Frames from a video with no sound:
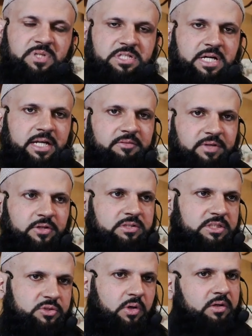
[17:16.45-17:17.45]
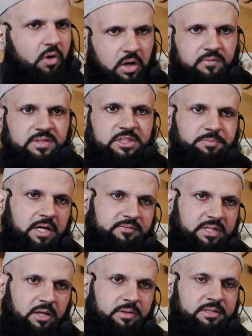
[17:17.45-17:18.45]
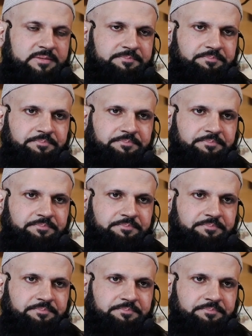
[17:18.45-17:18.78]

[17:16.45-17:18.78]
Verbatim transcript: sharing videos and so on. All of this is part of dawah.